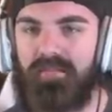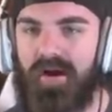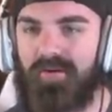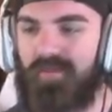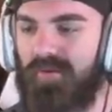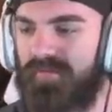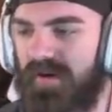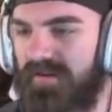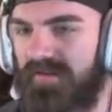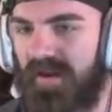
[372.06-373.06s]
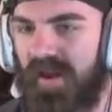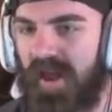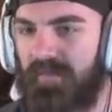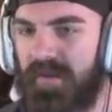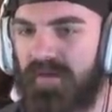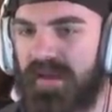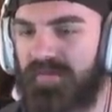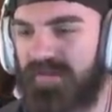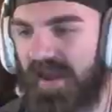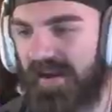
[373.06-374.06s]
Modern Warfares, and people
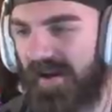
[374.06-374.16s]
keep saying,